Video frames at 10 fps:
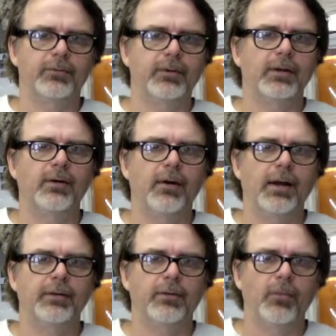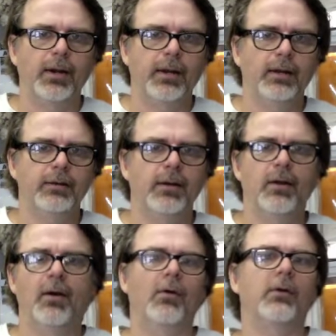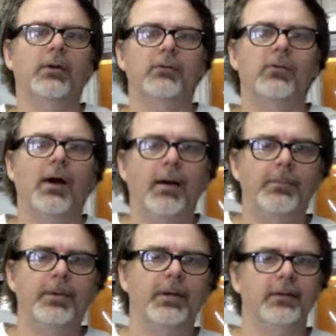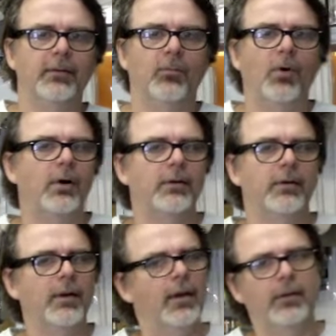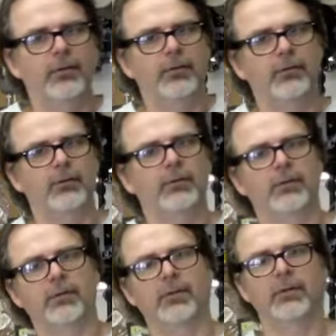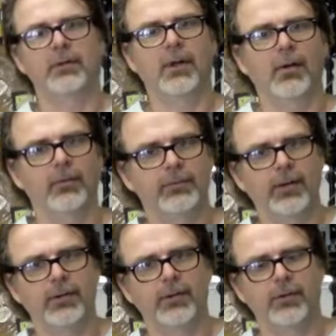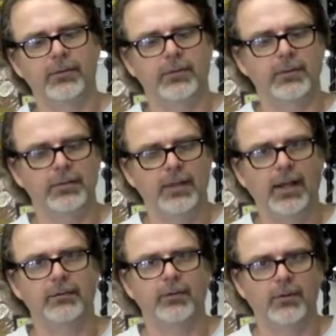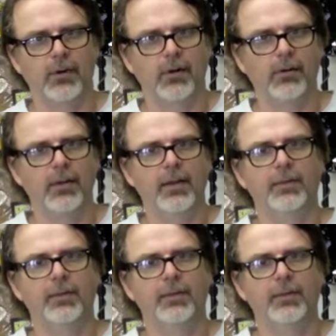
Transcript: You get caught out in the rain or you drop it in the water, you're good to go. It's not going to hurt the detector at all.